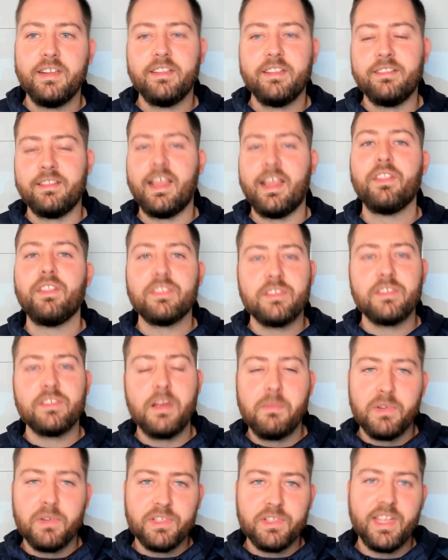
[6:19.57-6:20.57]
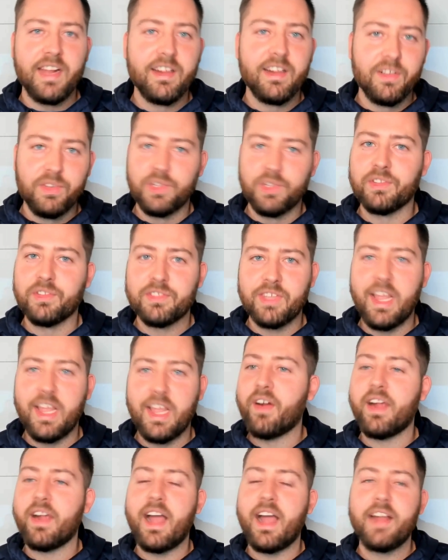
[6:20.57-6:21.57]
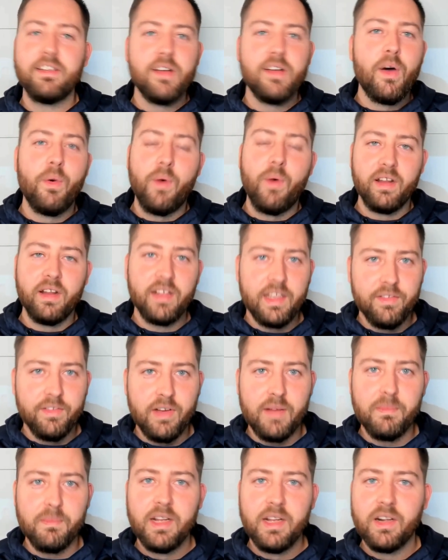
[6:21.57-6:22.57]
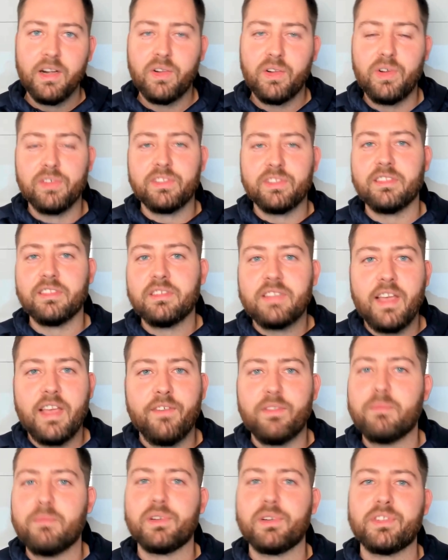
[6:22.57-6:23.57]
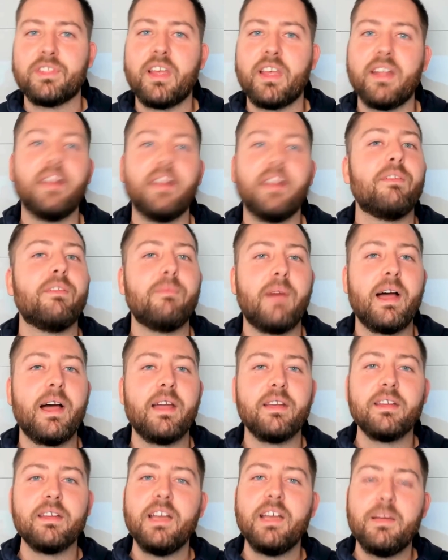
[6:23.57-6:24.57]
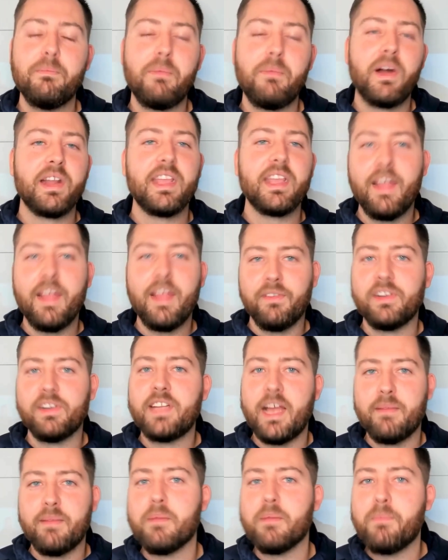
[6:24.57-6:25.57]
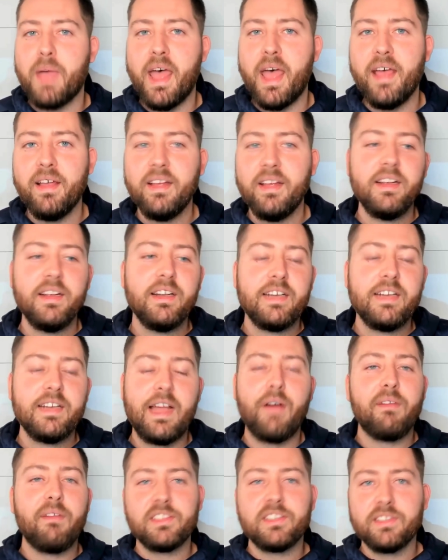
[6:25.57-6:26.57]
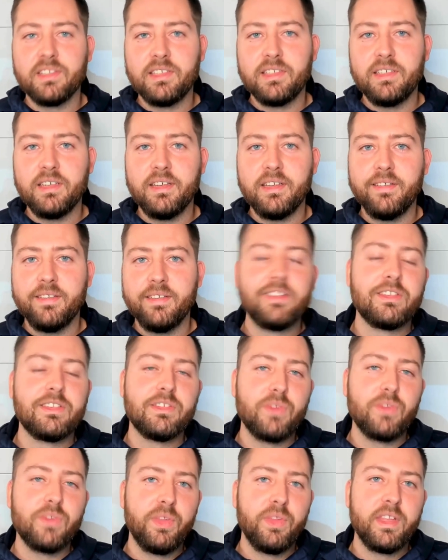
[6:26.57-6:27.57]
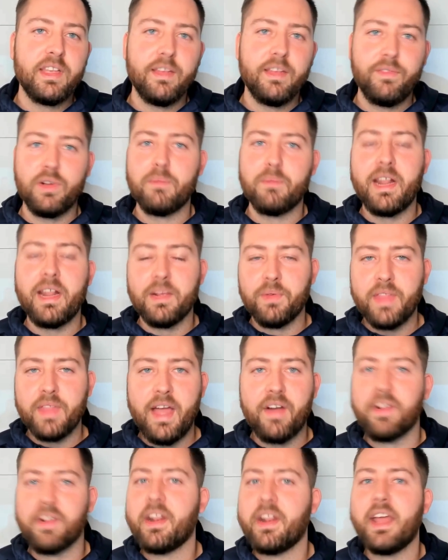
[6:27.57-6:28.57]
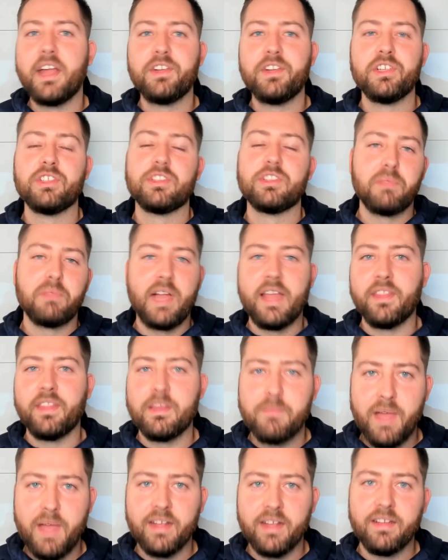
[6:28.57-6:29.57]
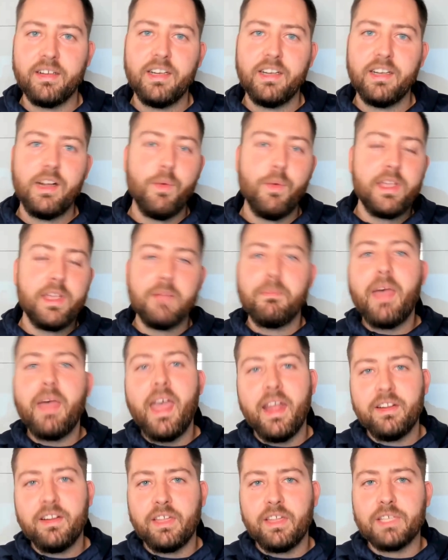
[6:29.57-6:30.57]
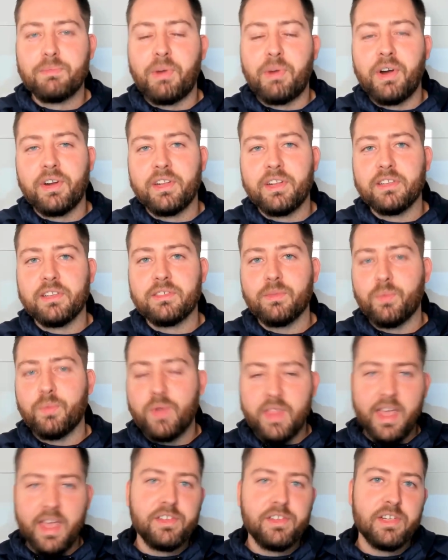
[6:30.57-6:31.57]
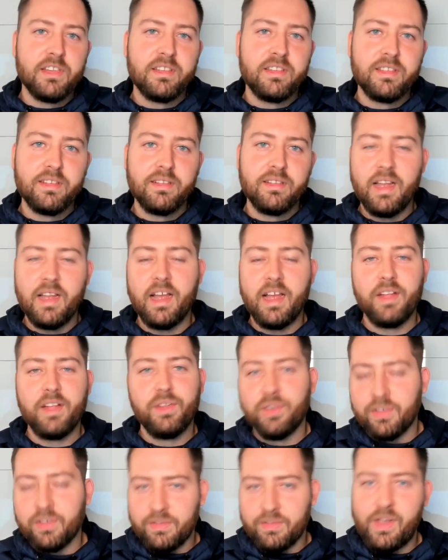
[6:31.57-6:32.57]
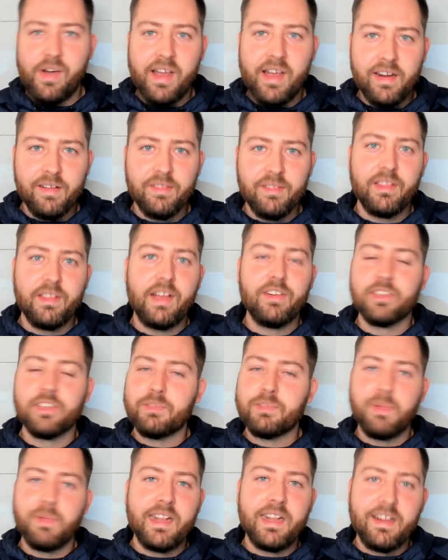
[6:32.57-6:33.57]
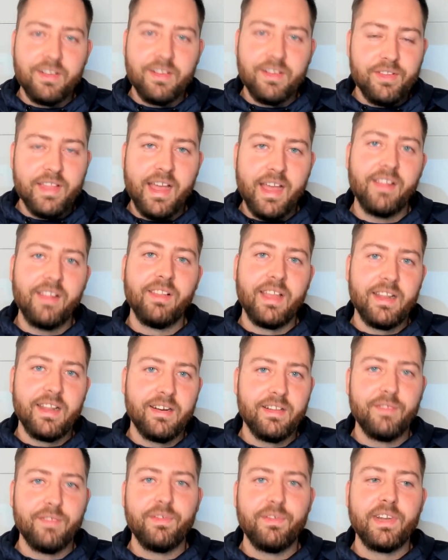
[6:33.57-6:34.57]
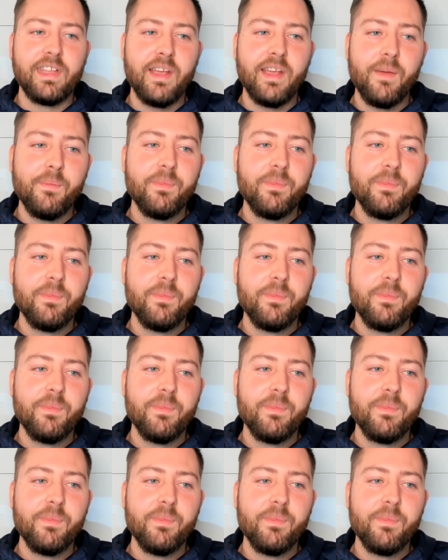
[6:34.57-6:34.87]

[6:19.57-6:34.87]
Now this number is getting a little scary. I don't want to give up close to 7% of my money every time I bet. Now, obviously, this is only if you're betting without an edge and just blindly betting. We can bet into these markets with edges. You'll know how to, I'll explain how to do that later in the video.